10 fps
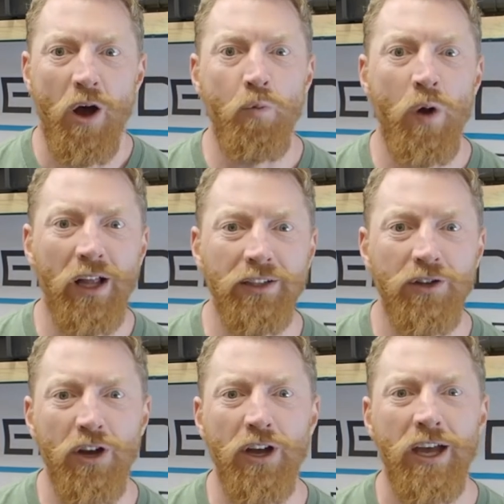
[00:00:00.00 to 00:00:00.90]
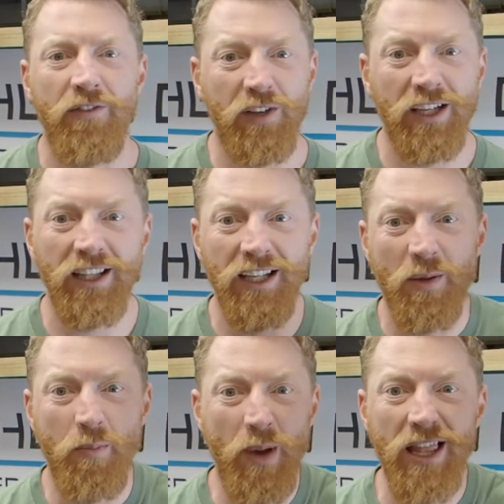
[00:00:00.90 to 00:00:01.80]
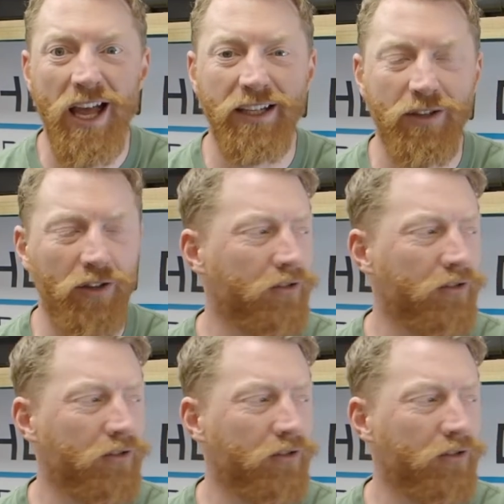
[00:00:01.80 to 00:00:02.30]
And while you're there, if you can click the bell icon,